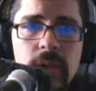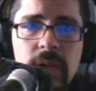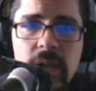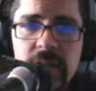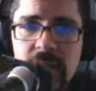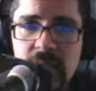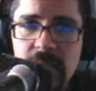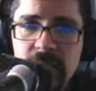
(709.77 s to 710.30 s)
look
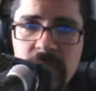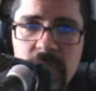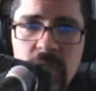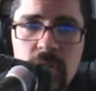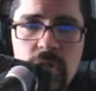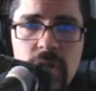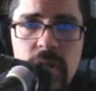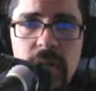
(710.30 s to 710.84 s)
on the
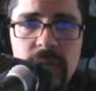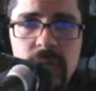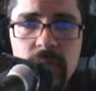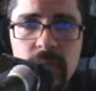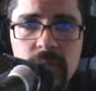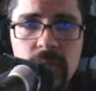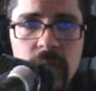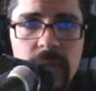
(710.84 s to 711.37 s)
affliction of your
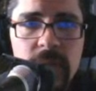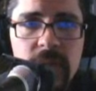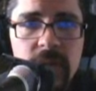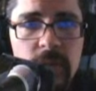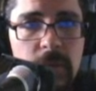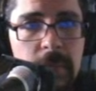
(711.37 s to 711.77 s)
servant and